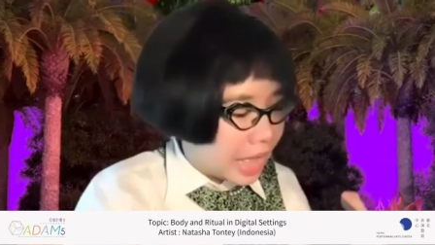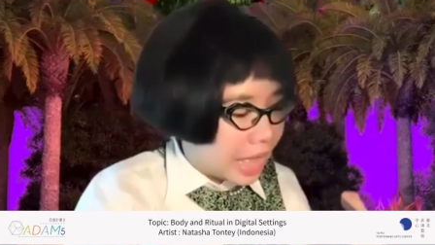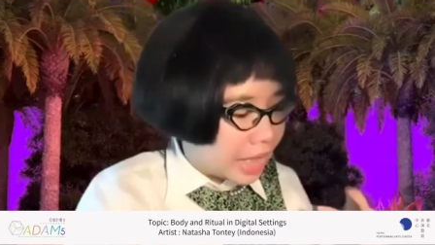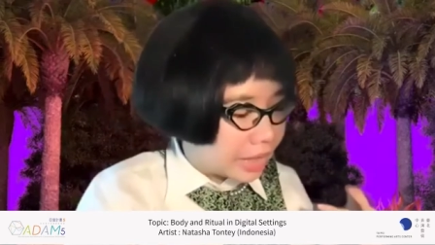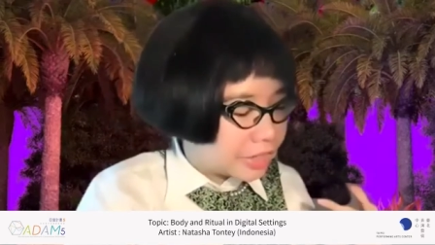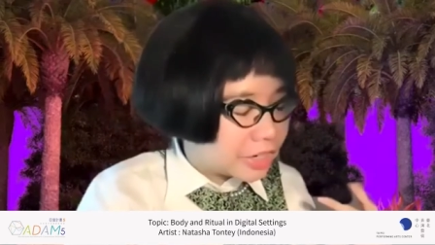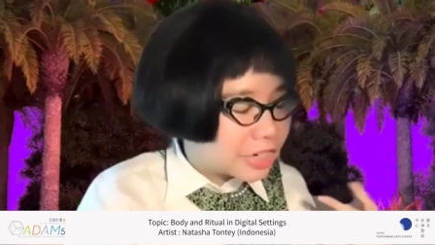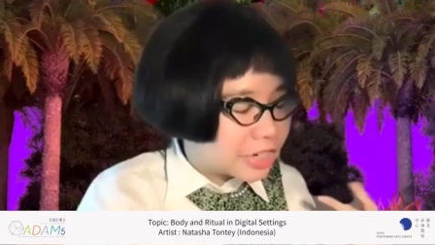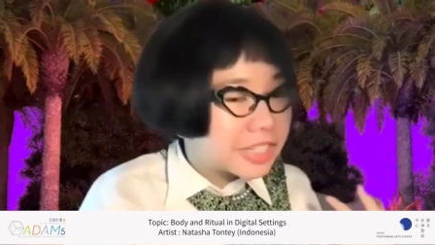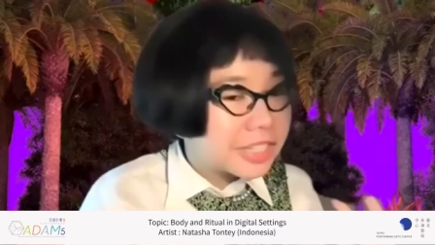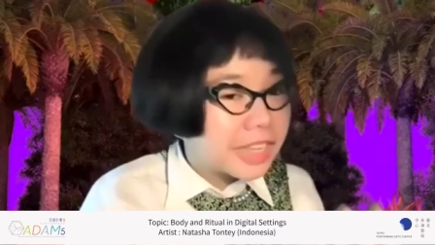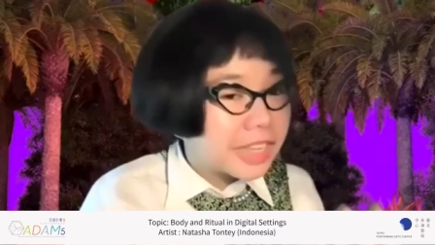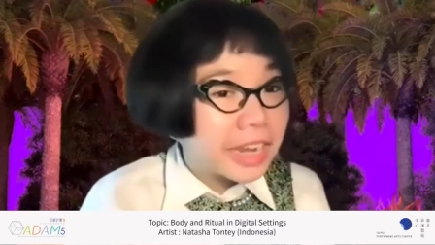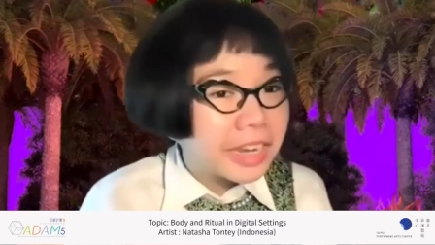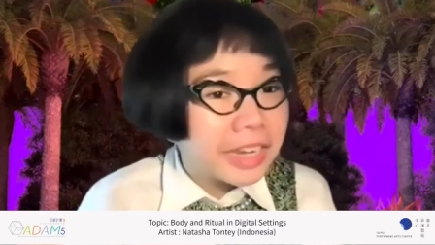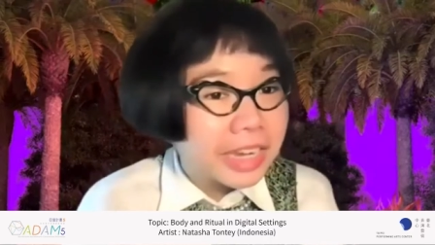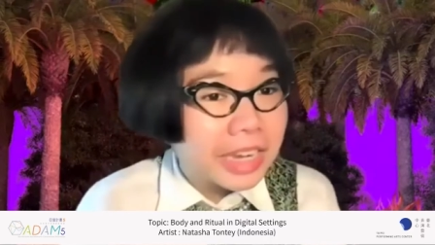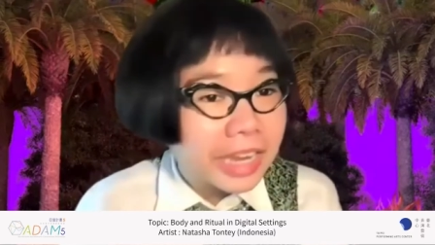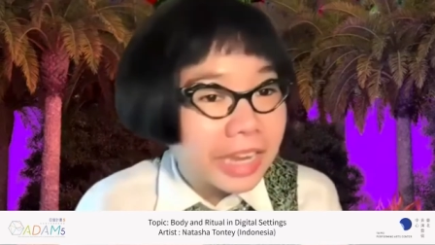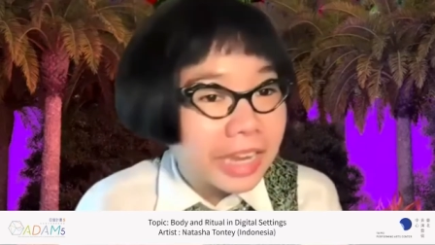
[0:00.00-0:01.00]

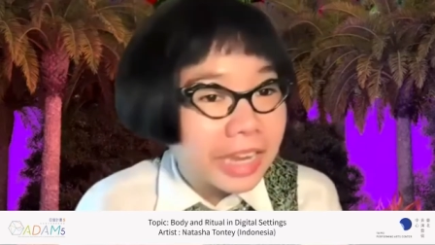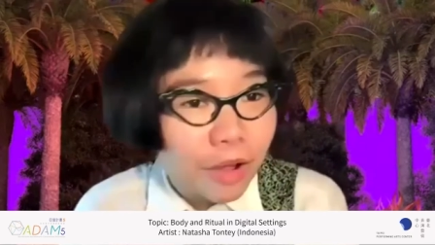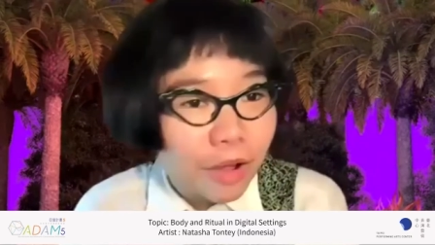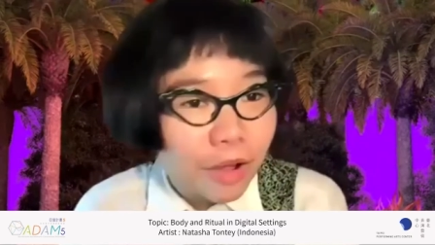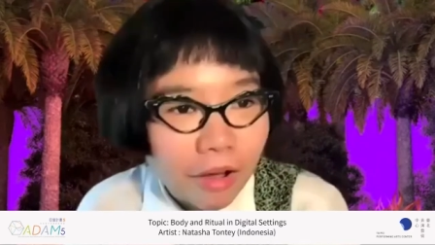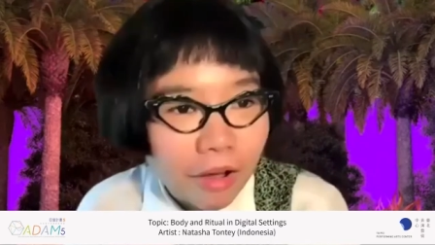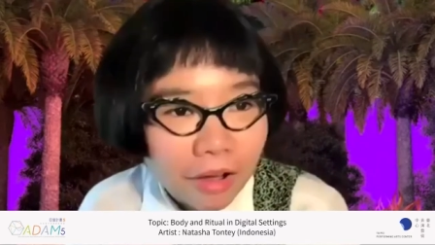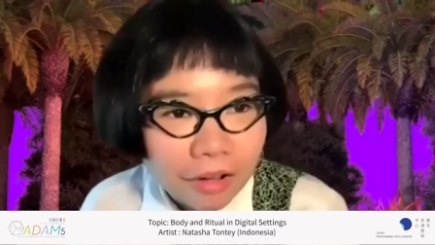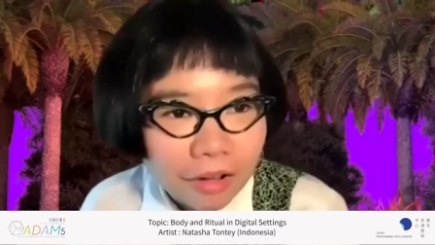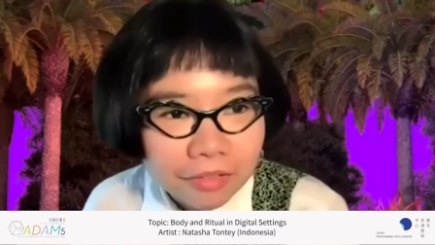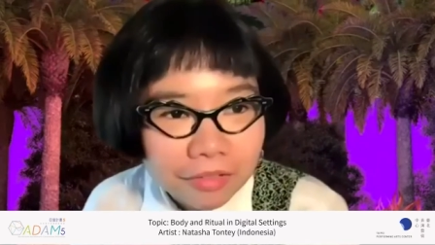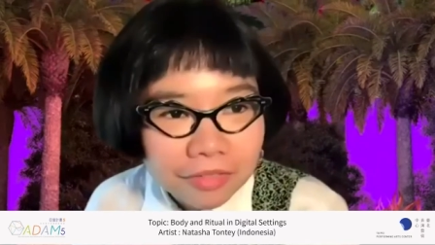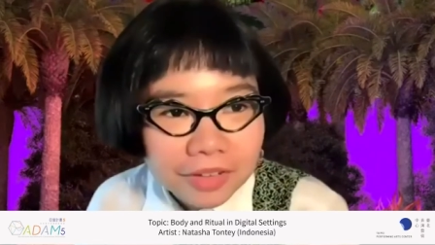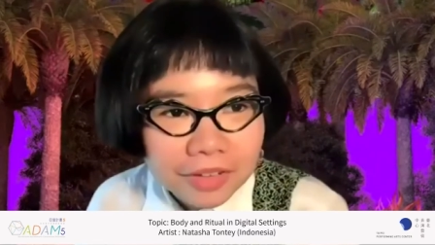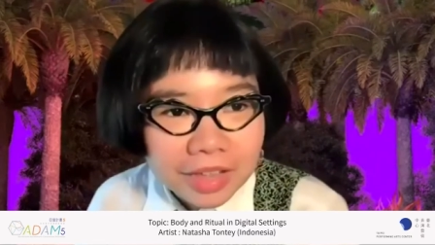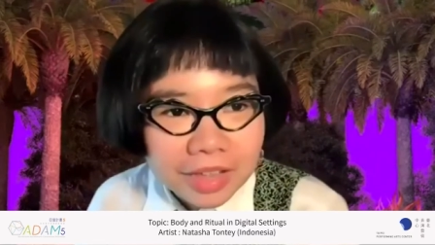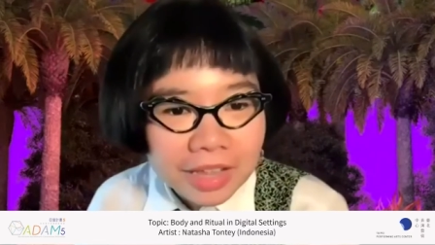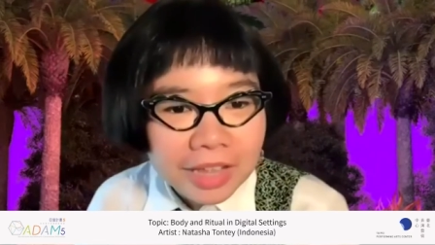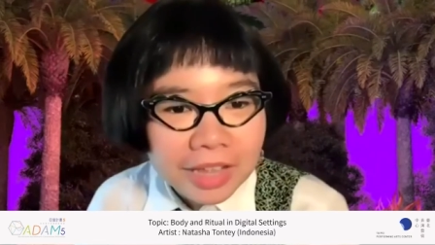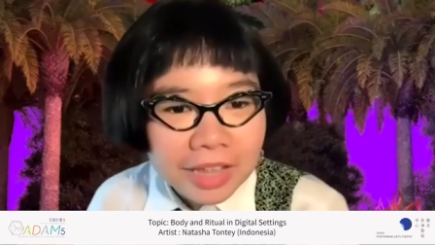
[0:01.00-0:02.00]
understanding of
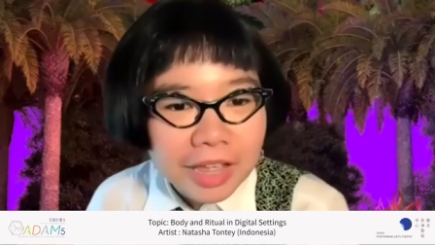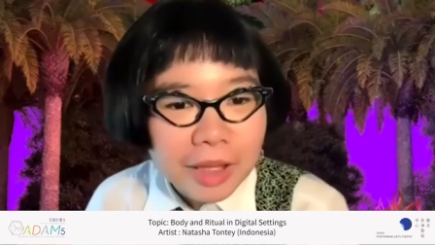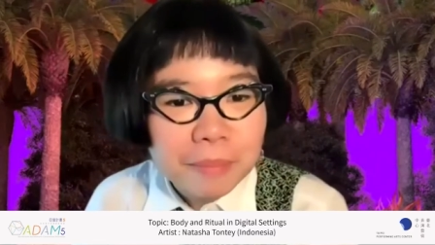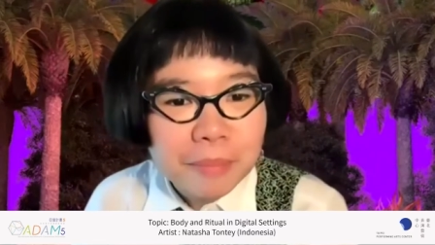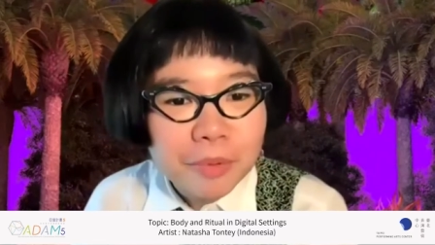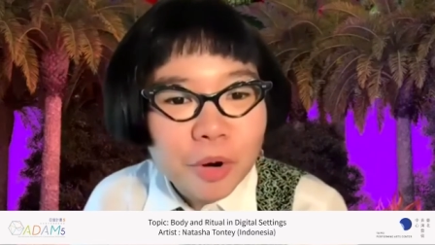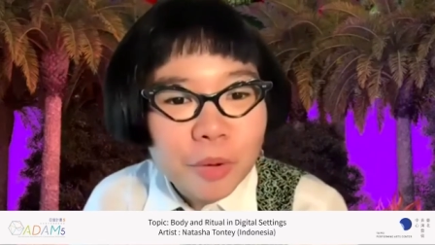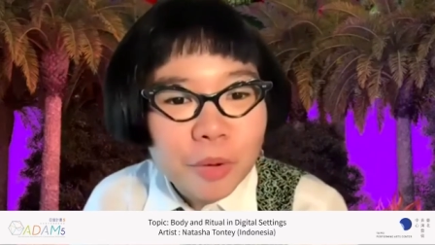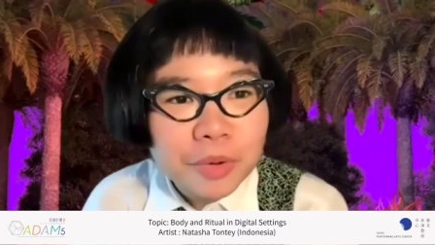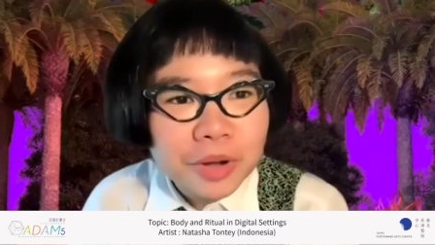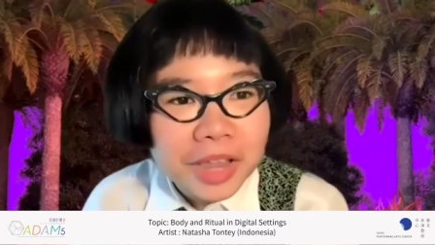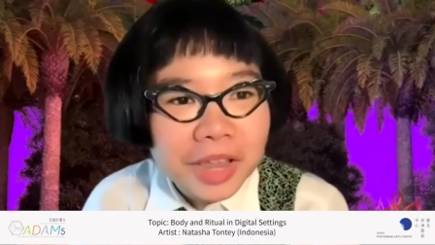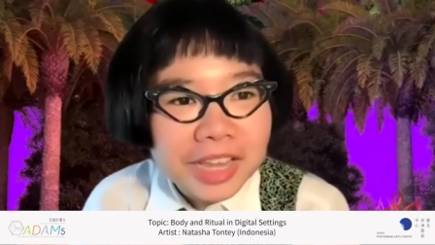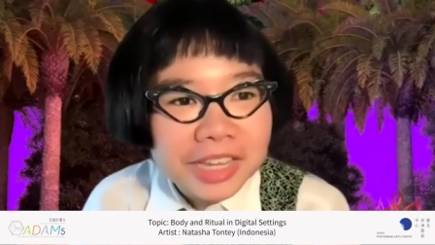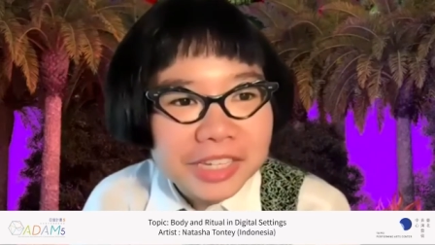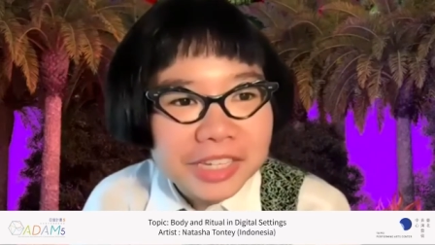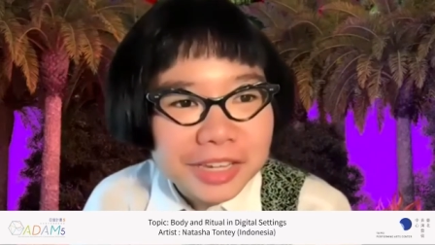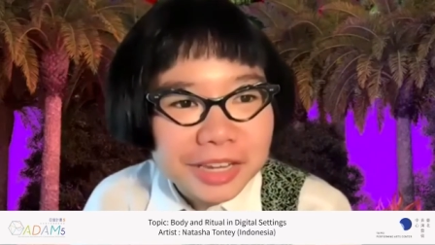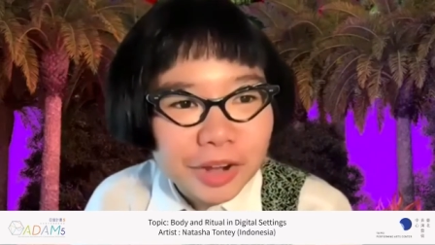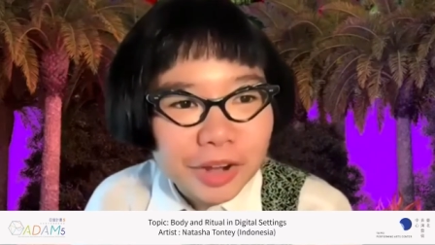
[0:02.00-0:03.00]

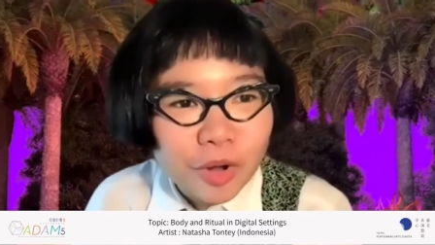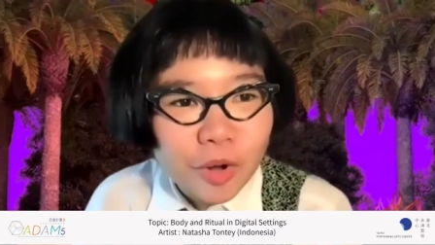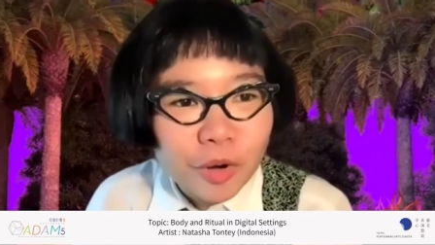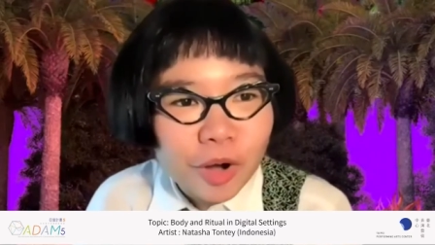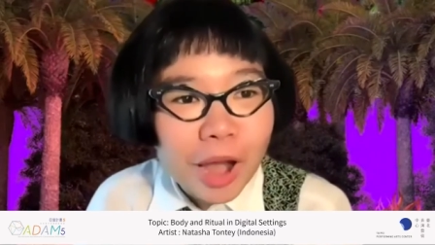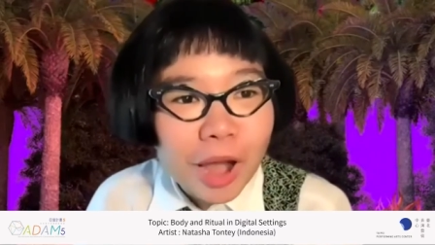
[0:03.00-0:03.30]
appropriation or